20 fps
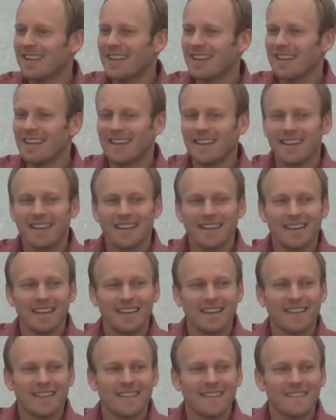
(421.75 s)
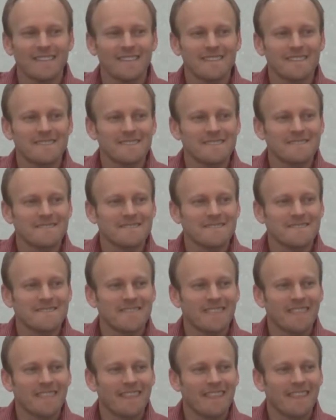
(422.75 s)

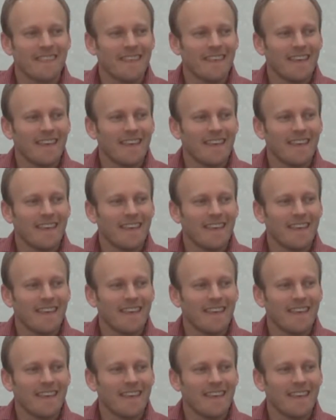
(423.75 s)
(silence)